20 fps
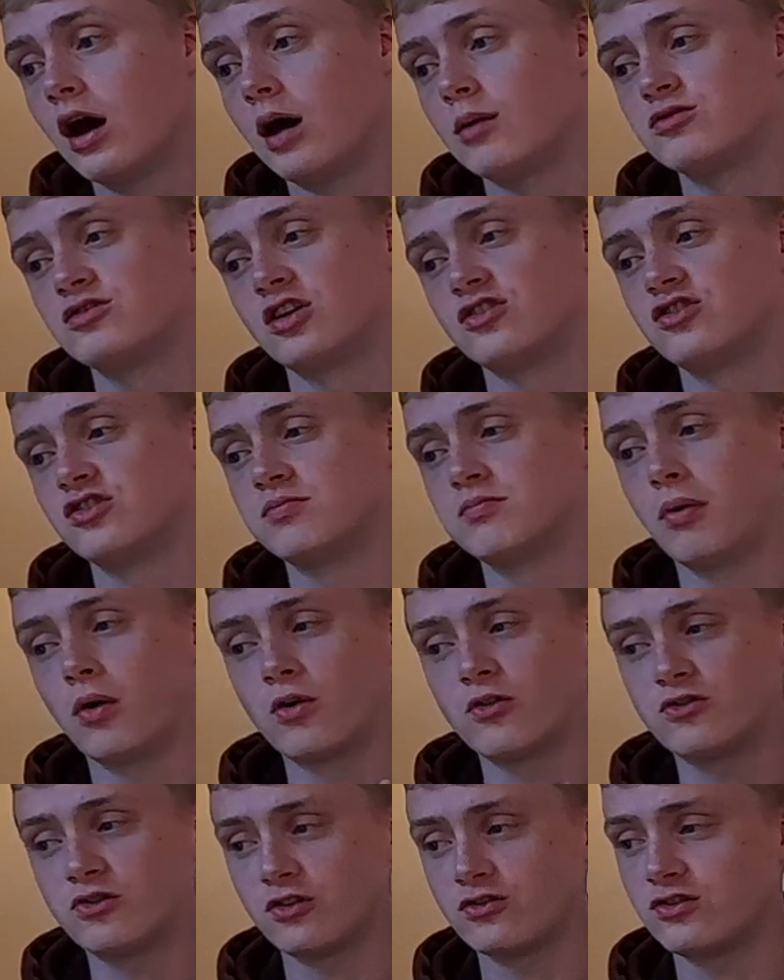such as
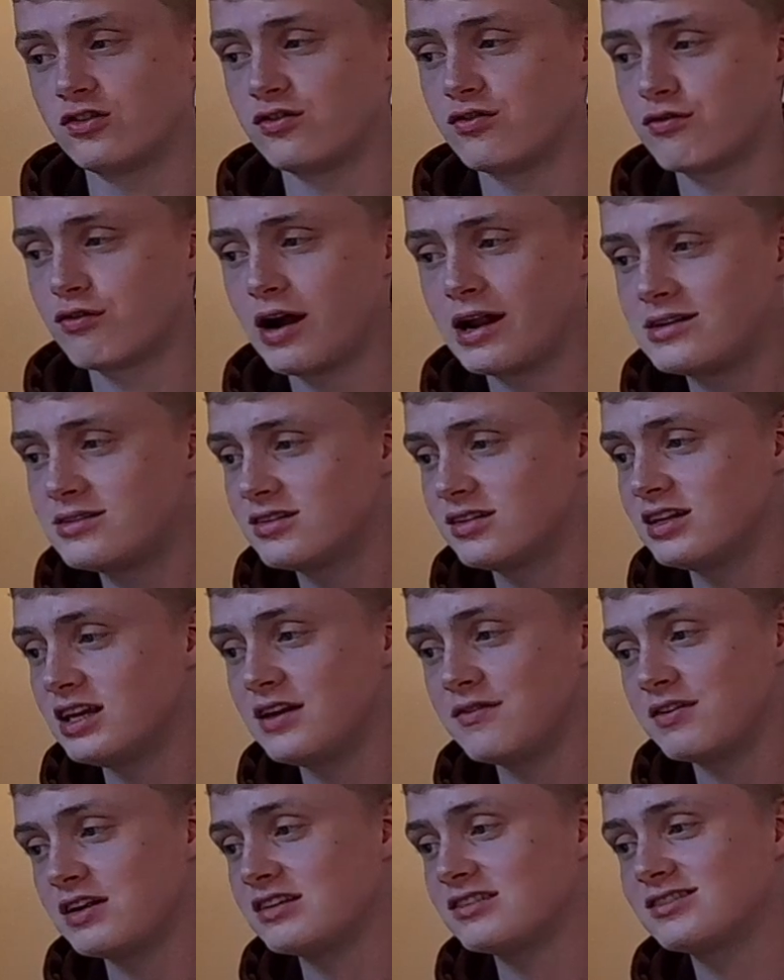Boris Johnson's friend and
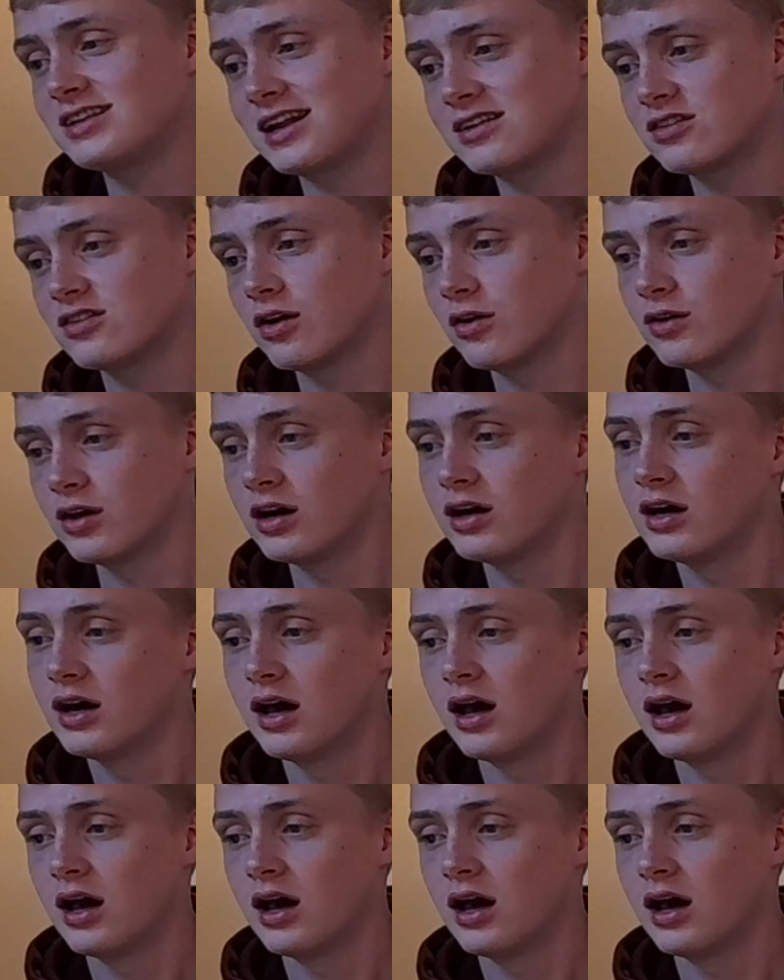Evening Standard owner,